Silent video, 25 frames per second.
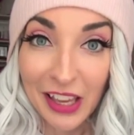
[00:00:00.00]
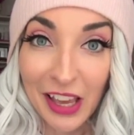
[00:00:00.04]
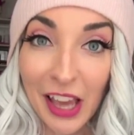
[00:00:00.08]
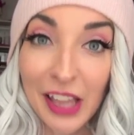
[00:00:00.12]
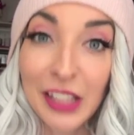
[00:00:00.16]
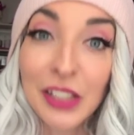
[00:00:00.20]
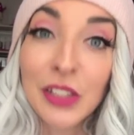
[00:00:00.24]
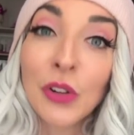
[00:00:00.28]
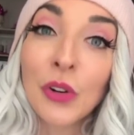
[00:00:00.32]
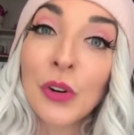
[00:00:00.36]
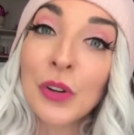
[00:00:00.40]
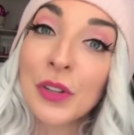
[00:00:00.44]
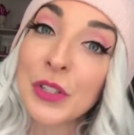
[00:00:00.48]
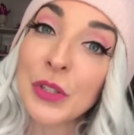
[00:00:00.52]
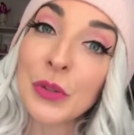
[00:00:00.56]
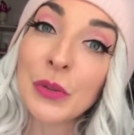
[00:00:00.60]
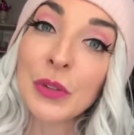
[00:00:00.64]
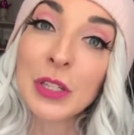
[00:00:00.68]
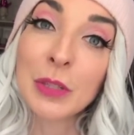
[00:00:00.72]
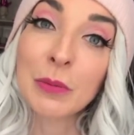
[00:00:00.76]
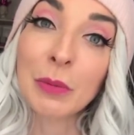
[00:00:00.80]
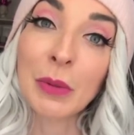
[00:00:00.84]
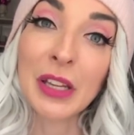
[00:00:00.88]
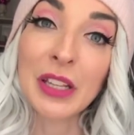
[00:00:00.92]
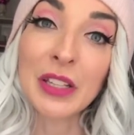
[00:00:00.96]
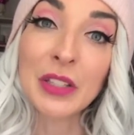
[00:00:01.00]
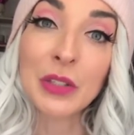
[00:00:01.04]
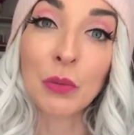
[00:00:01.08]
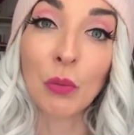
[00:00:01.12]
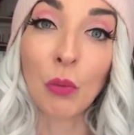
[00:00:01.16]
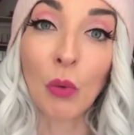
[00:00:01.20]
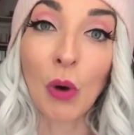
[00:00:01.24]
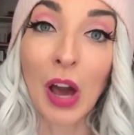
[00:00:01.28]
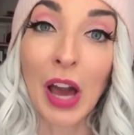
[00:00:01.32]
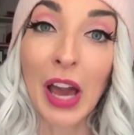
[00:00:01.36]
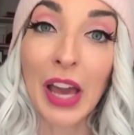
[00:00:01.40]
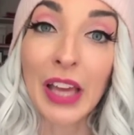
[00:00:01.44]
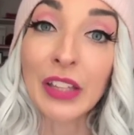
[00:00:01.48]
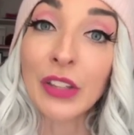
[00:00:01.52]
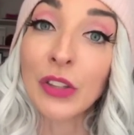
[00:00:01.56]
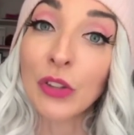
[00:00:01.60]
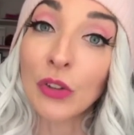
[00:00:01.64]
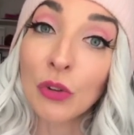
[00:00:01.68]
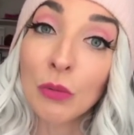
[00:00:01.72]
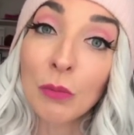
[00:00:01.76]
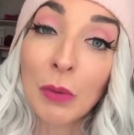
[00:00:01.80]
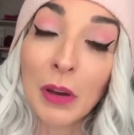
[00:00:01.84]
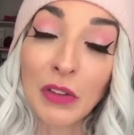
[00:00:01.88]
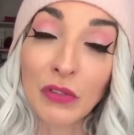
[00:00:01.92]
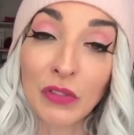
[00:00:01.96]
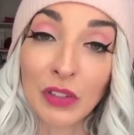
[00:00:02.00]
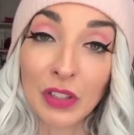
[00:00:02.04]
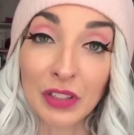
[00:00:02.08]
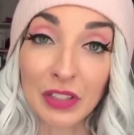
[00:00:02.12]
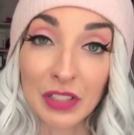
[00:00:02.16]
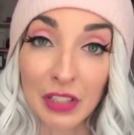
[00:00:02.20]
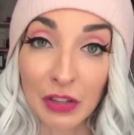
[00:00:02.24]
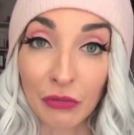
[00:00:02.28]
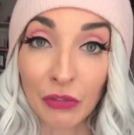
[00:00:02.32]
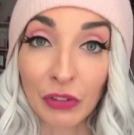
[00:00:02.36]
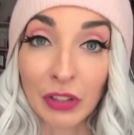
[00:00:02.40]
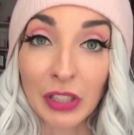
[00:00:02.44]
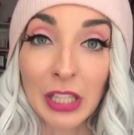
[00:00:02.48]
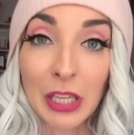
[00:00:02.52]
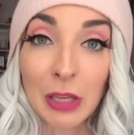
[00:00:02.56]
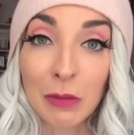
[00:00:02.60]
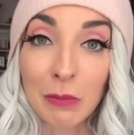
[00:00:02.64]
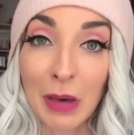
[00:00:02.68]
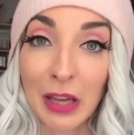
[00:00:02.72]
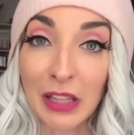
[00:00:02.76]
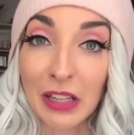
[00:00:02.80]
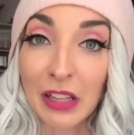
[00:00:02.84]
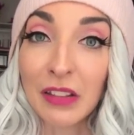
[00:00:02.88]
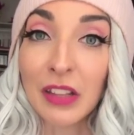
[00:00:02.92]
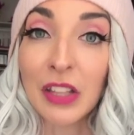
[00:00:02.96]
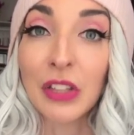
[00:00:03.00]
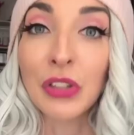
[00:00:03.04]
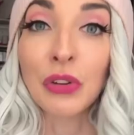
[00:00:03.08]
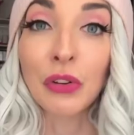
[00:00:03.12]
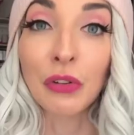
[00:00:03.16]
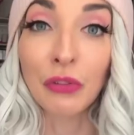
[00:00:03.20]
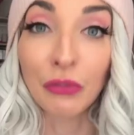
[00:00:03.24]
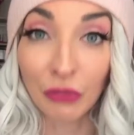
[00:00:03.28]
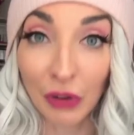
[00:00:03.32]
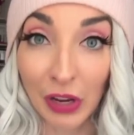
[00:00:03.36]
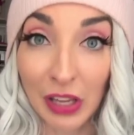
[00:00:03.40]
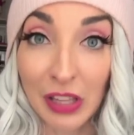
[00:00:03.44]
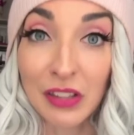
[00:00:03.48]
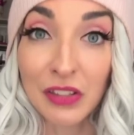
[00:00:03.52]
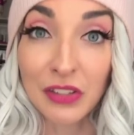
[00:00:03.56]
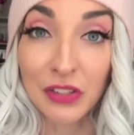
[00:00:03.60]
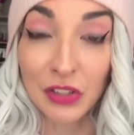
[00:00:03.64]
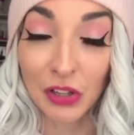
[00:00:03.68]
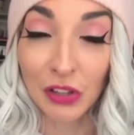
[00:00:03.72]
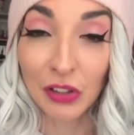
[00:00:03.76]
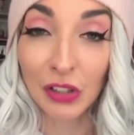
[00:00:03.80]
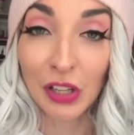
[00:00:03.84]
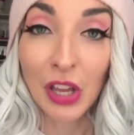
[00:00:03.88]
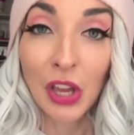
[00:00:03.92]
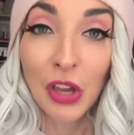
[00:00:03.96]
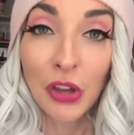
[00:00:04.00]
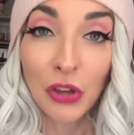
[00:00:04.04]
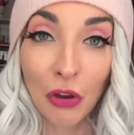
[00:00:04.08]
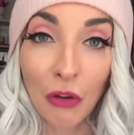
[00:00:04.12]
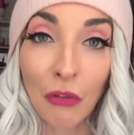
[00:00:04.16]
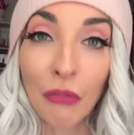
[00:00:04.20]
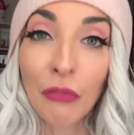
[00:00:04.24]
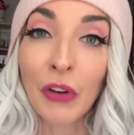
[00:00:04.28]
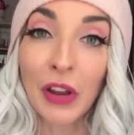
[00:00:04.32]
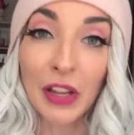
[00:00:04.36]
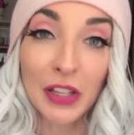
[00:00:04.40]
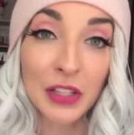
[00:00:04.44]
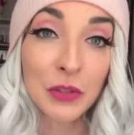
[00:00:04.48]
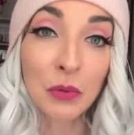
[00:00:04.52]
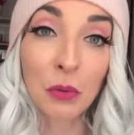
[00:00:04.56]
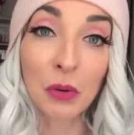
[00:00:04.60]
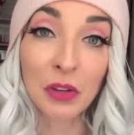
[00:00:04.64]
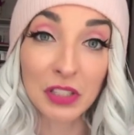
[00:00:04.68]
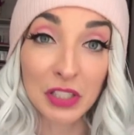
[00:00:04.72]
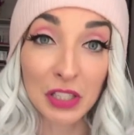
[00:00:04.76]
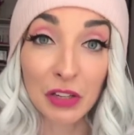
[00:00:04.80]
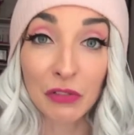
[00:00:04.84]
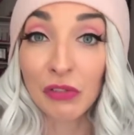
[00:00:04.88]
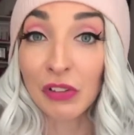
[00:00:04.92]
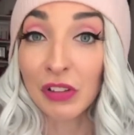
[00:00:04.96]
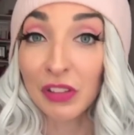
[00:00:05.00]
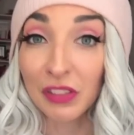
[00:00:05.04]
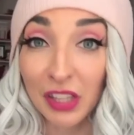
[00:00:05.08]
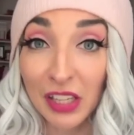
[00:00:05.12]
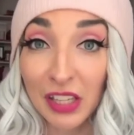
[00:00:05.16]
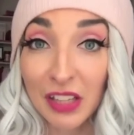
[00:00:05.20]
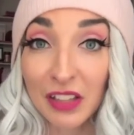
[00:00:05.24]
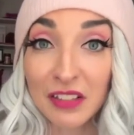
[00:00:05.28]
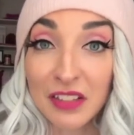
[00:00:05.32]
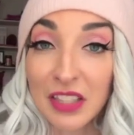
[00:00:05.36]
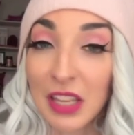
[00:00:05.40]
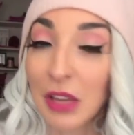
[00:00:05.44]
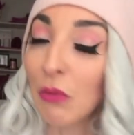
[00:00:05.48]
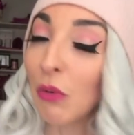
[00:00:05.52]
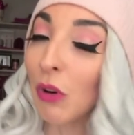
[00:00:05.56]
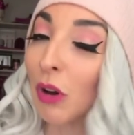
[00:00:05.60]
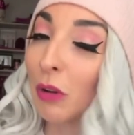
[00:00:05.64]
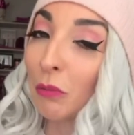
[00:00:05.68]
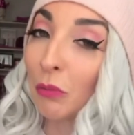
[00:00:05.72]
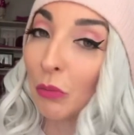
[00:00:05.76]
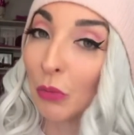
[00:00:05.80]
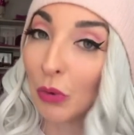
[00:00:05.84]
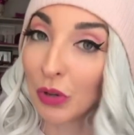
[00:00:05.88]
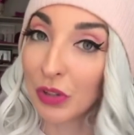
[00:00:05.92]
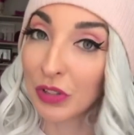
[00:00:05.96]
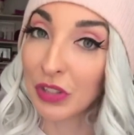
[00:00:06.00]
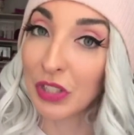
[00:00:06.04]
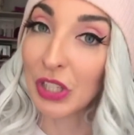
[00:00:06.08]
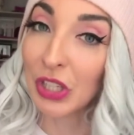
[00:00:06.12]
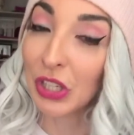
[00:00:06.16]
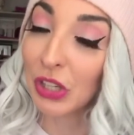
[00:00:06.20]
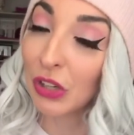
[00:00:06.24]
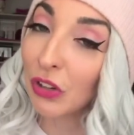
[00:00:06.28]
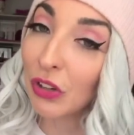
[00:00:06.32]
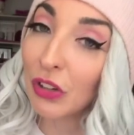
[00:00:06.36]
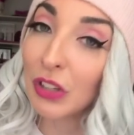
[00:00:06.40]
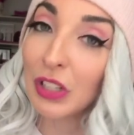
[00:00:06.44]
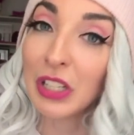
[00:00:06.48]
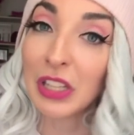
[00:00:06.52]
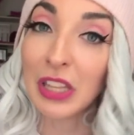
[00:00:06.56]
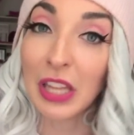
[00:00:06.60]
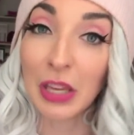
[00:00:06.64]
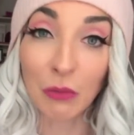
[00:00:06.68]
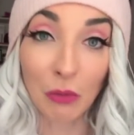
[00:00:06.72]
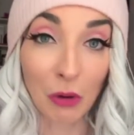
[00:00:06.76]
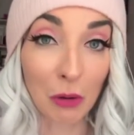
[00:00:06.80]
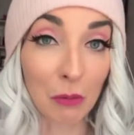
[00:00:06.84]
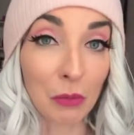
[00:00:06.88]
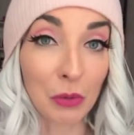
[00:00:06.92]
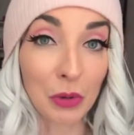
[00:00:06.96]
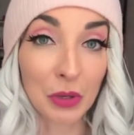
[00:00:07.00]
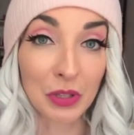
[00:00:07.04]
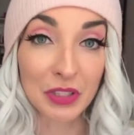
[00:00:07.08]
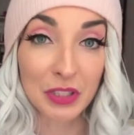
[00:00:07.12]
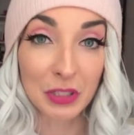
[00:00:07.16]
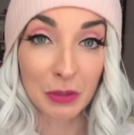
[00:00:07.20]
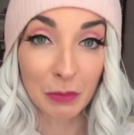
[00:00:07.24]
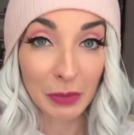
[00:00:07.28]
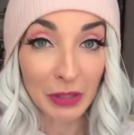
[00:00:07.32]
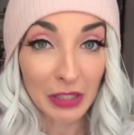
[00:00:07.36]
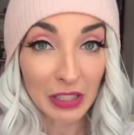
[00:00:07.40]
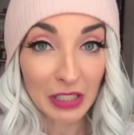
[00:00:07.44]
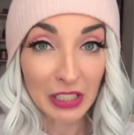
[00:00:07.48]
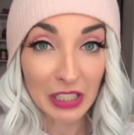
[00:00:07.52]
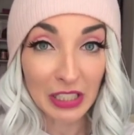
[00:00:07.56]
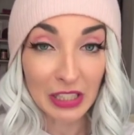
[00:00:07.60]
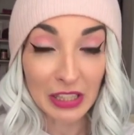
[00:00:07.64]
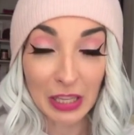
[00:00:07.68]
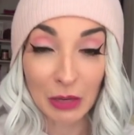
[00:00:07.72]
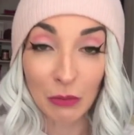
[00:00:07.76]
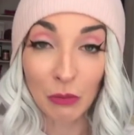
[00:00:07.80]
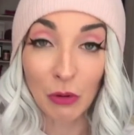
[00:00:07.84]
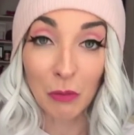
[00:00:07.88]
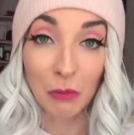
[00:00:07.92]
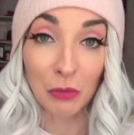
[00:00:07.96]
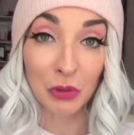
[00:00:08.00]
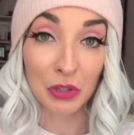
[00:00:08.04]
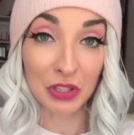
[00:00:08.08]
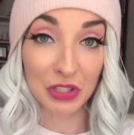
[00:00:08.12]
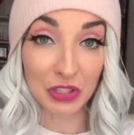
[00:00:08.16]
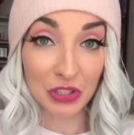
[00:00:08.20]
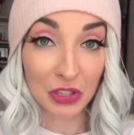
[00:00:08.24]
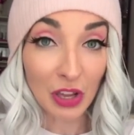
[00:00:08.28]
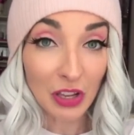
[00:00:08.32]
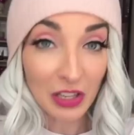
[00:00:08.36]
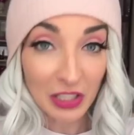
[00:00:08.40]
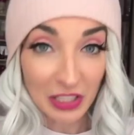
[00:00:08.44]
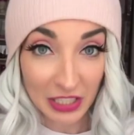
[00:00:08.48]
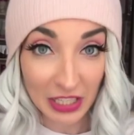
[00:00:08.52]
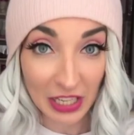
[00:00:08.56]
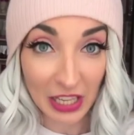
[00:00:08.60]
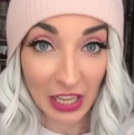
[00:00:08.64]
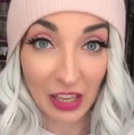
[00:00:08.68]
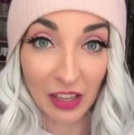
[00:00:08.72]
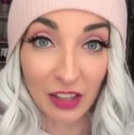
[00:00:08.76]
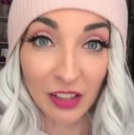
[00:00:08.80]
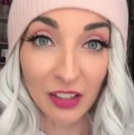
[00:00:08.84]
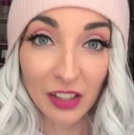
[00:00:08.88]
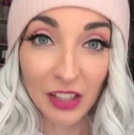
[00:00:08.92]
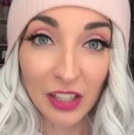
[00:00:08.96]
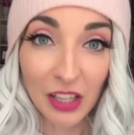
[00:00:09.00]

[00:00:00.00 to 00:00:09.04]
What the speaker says: And it also explains why you might feel differently about it than your friends do. Your friends want different things. They want more security. They want more stability. They want more certainty.